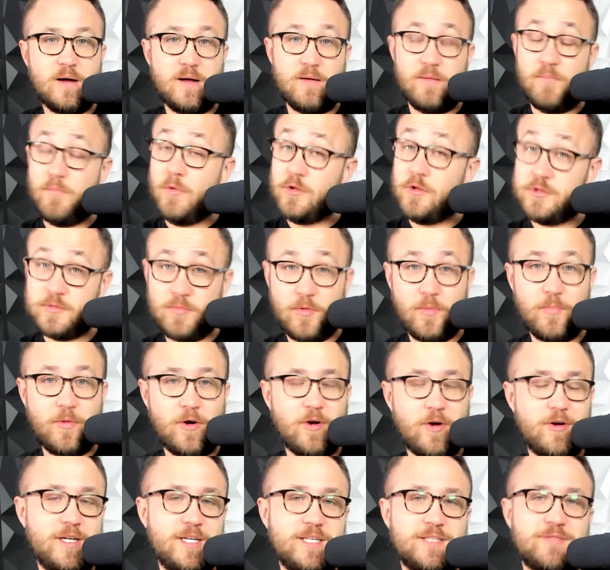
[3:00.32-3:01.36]
multiple
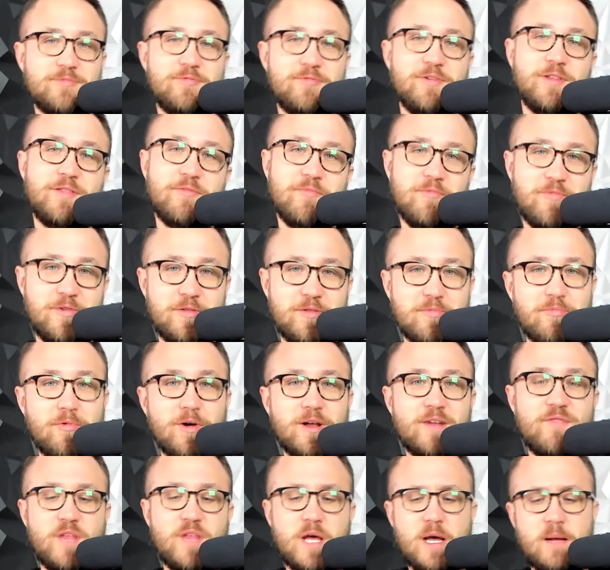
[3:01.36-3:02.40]
parties with one
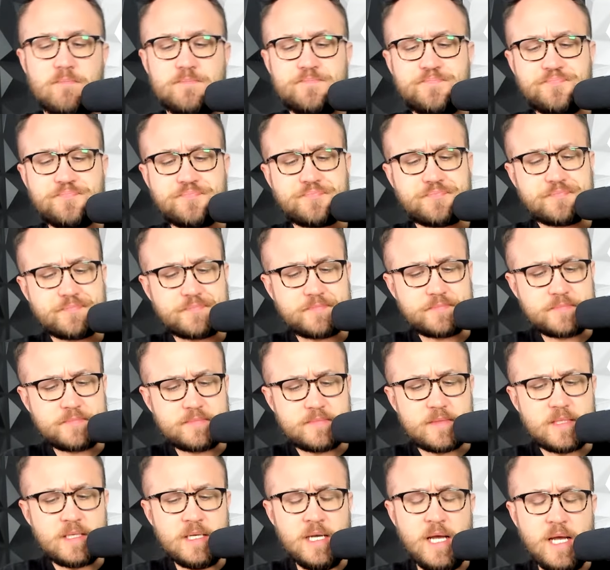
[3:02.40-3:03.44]
of them.
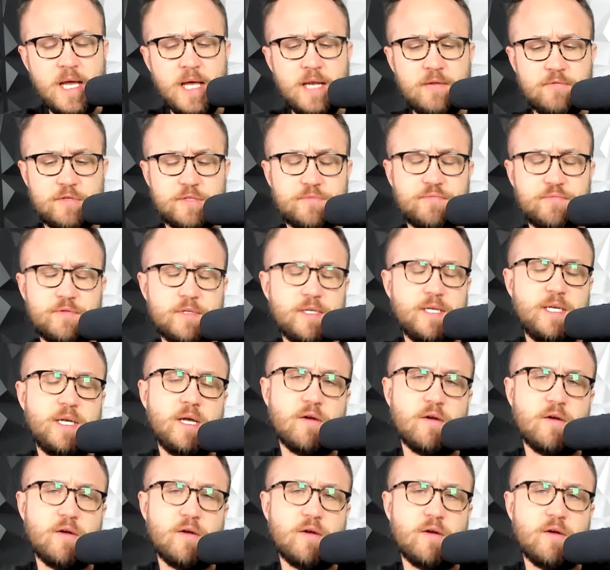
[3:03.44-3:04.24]
And it was really a